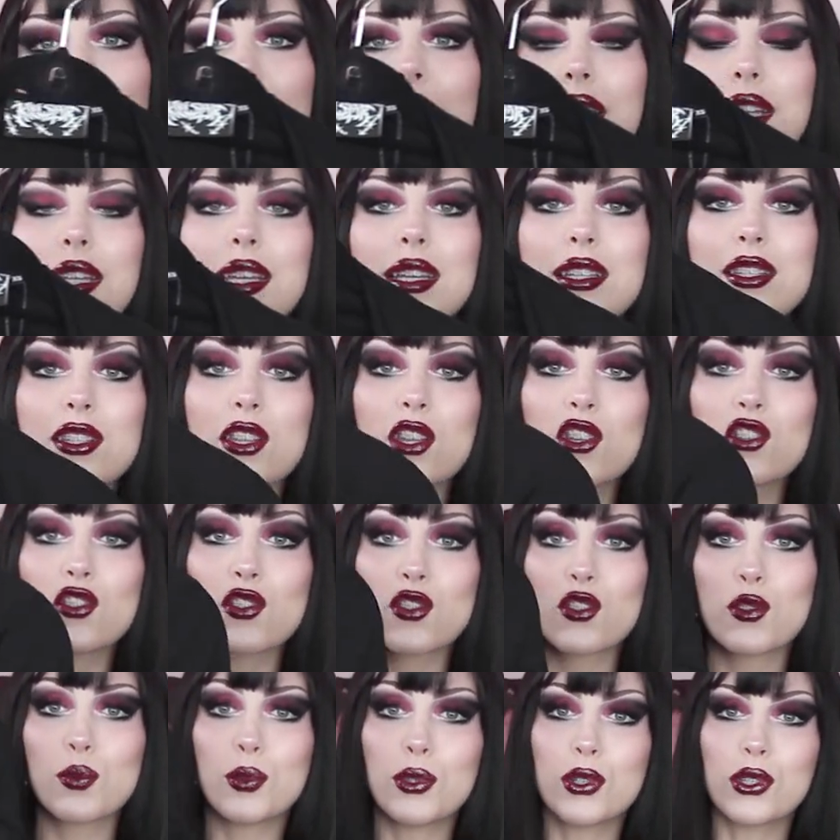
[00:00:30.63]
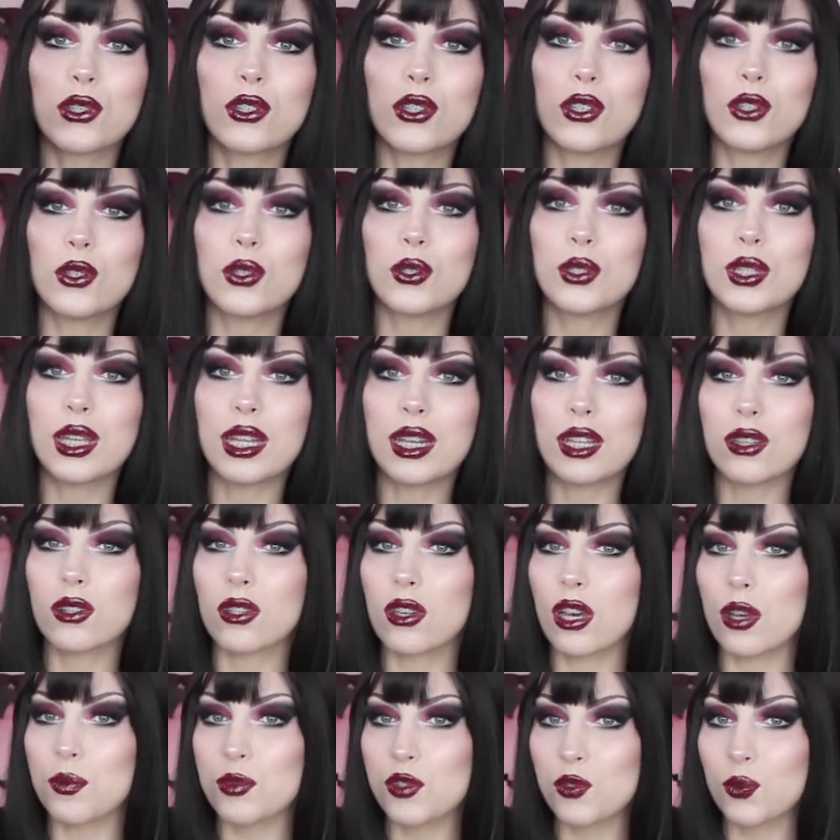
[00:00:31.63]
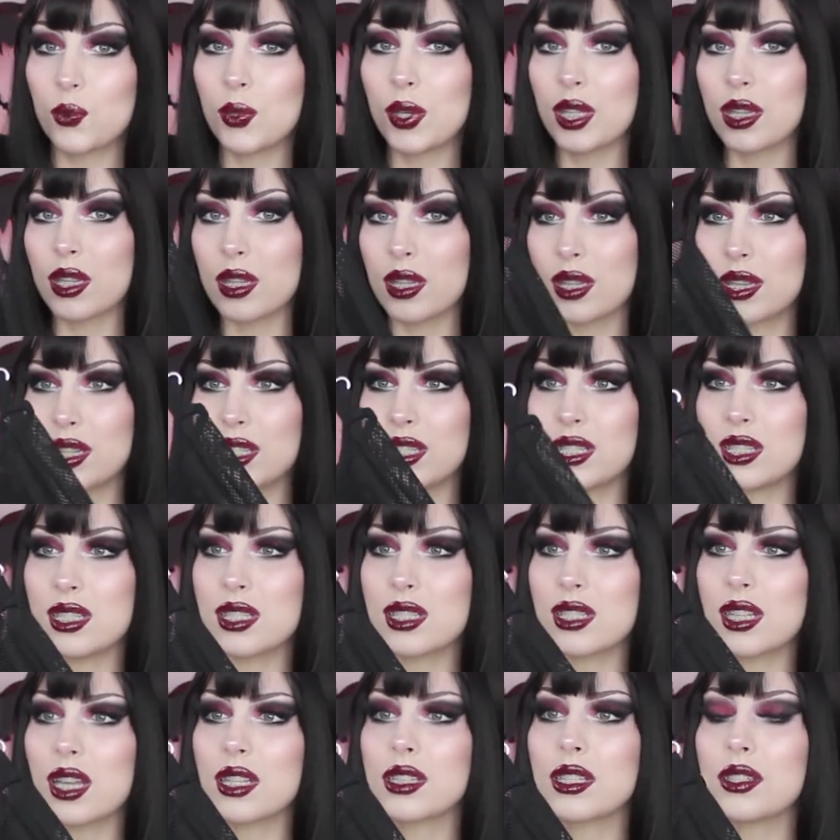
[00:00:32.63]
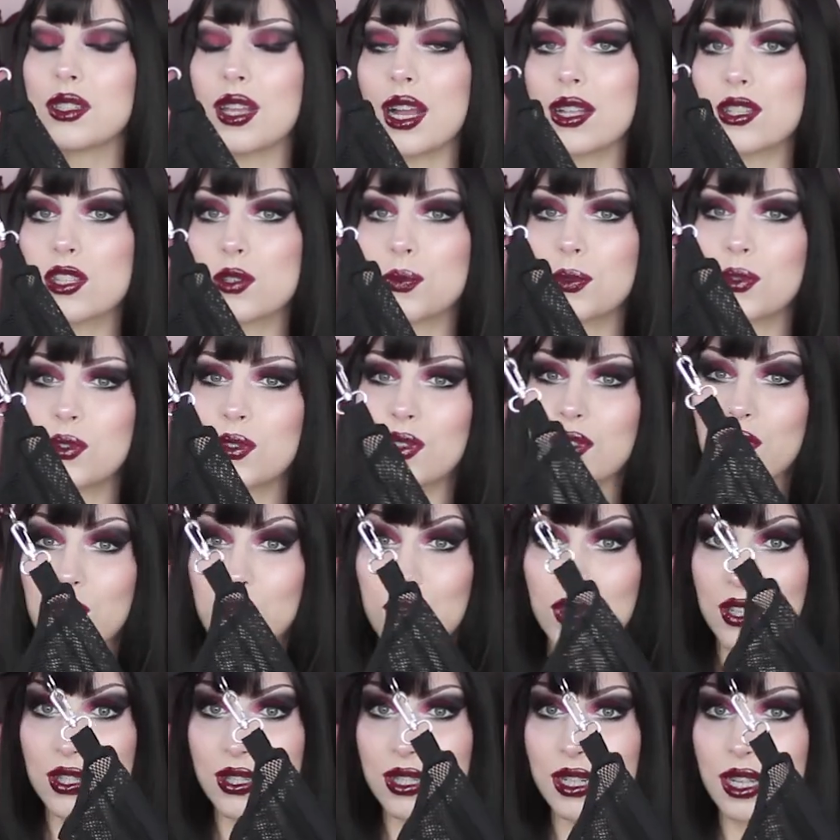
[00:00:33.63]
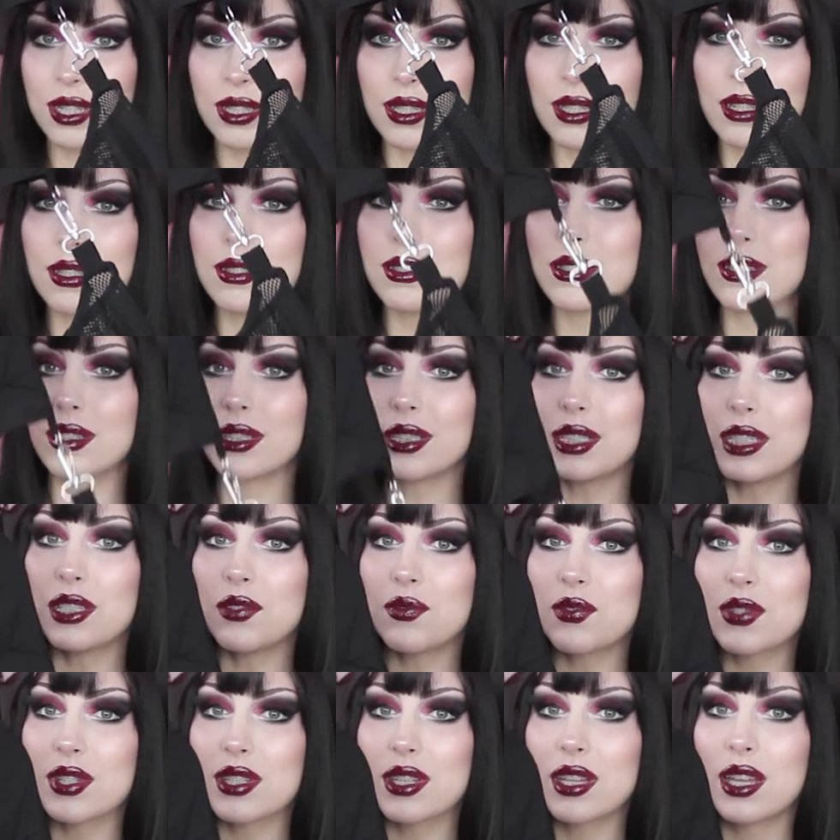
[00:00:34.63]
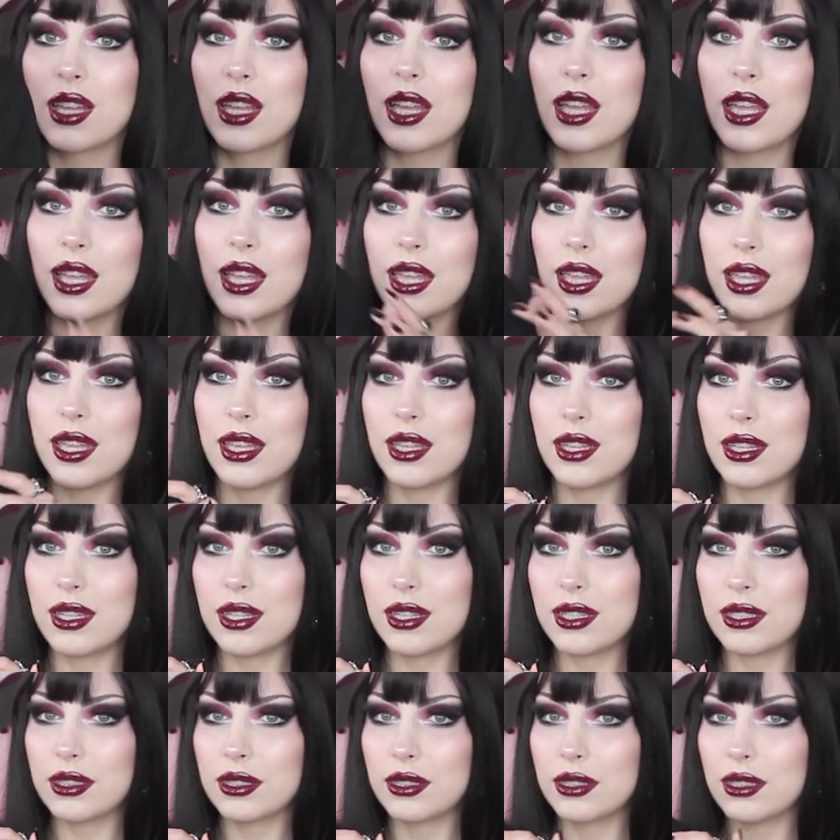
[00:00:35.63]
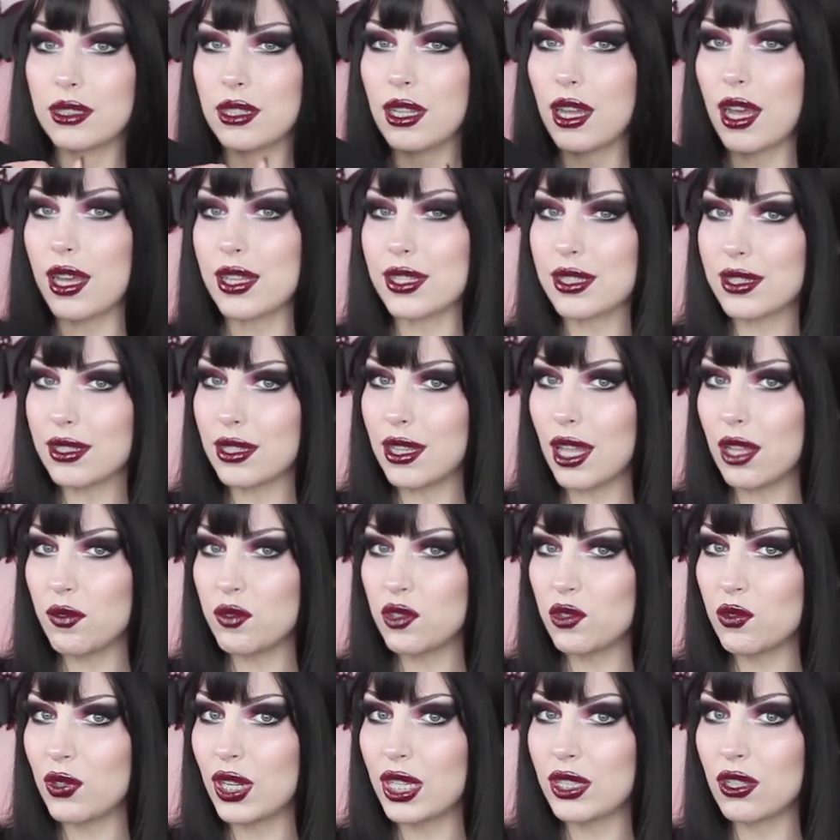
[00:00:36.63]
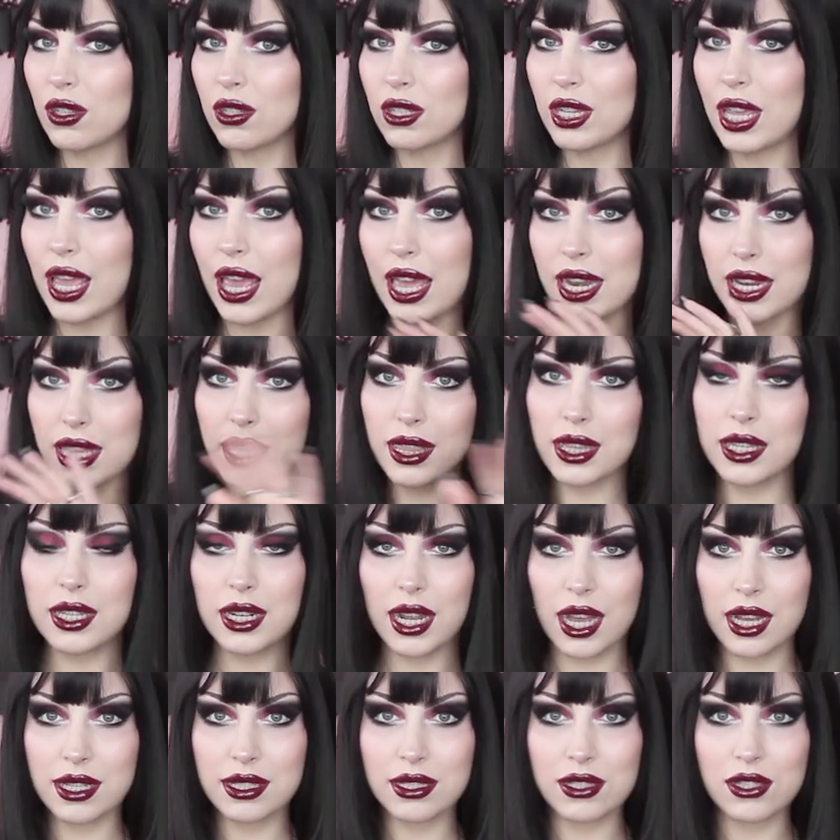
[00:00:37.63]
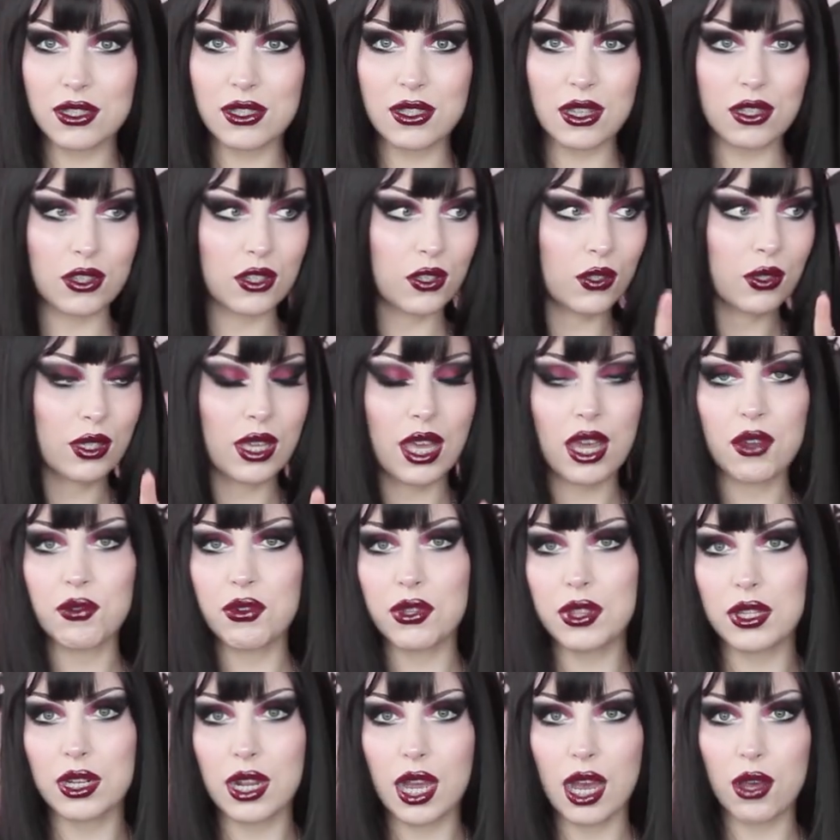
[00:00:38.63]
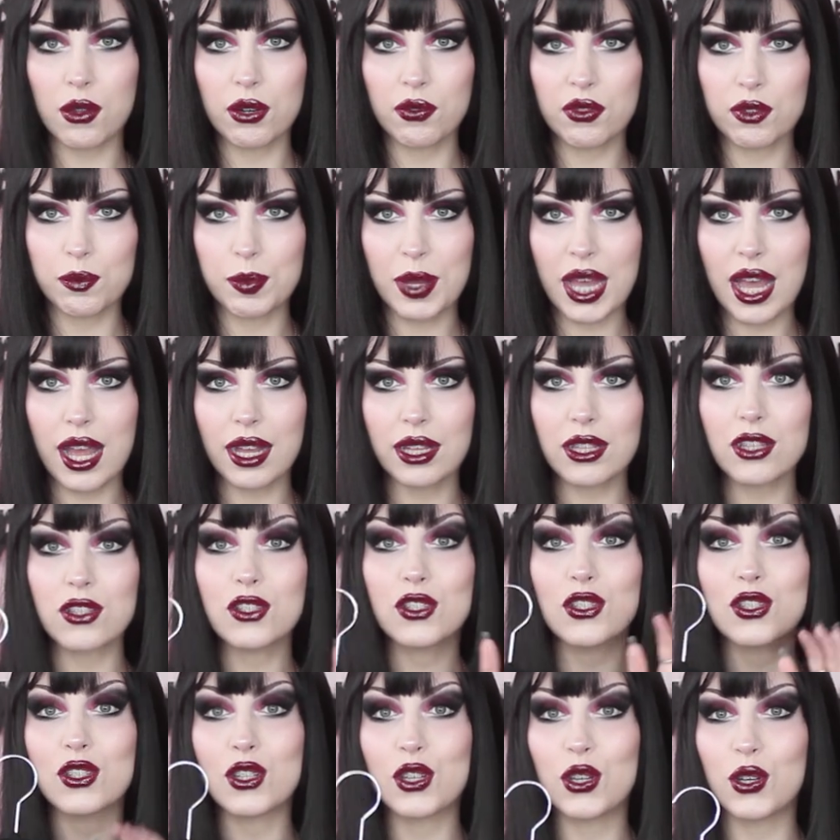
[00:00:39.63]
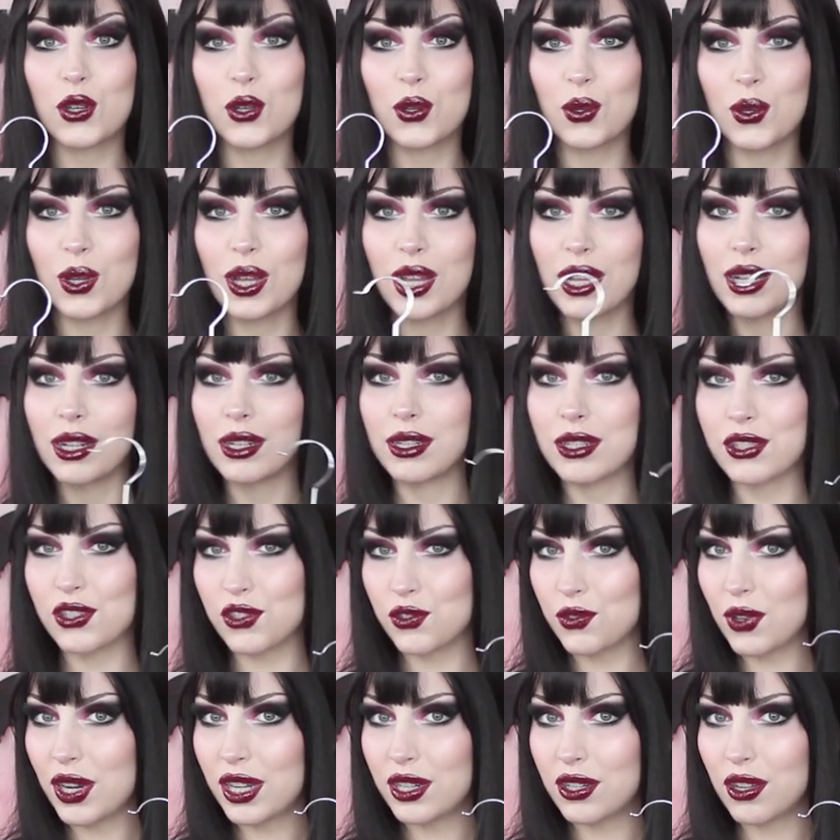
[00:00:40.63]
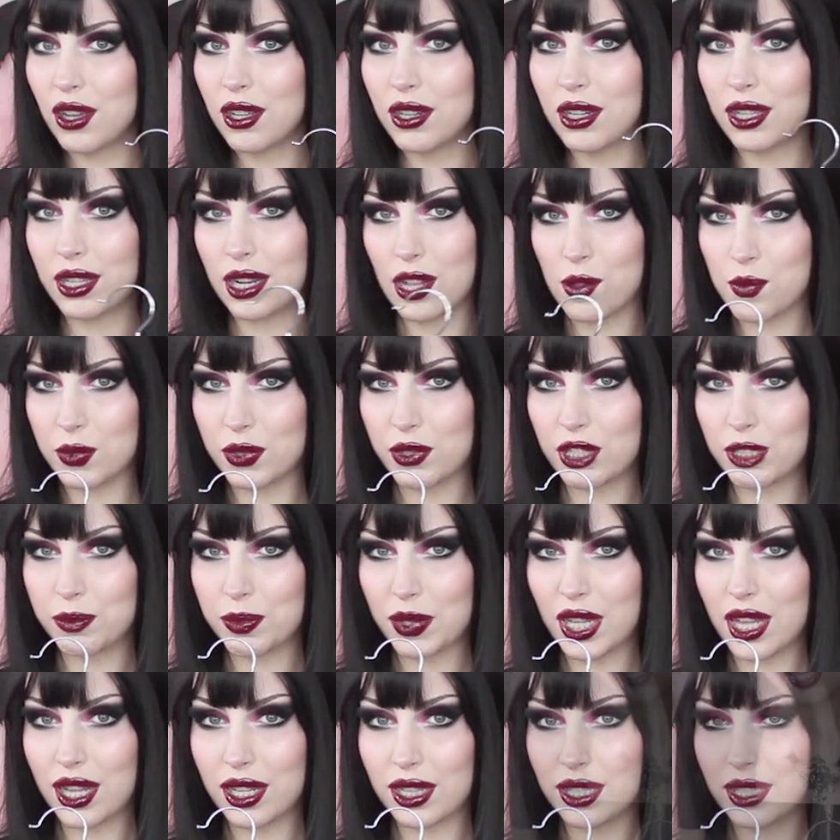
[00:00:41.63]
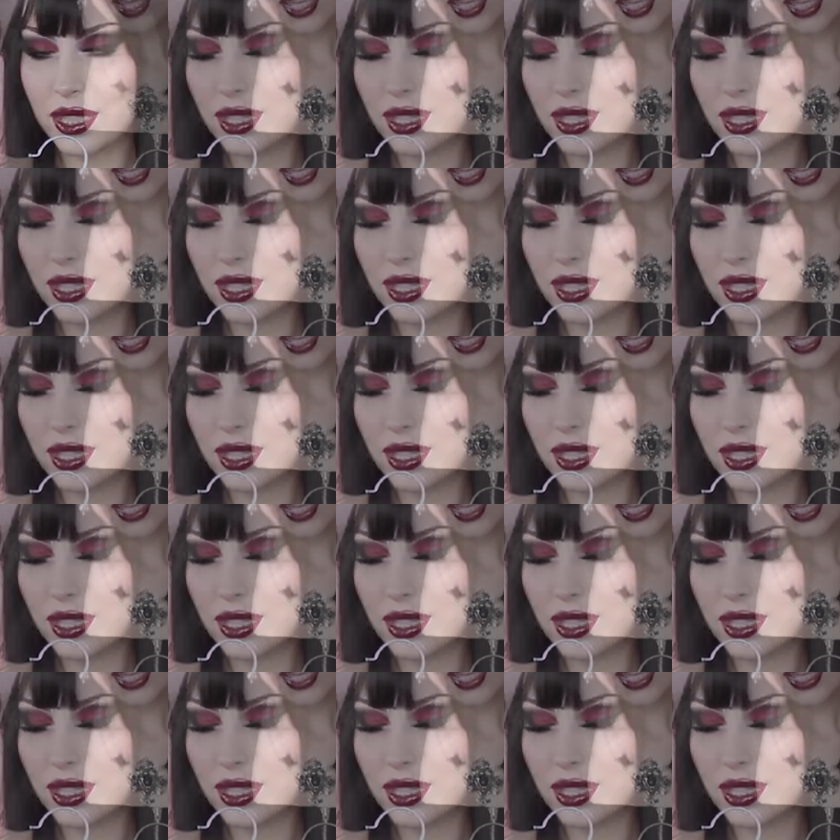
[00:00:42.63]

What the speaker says: It is super cute and it comes with these detachable fishnet sleeves. And I still haven't tried on anything, I just took everything out of the bag. So let's try it on and I'll be right back.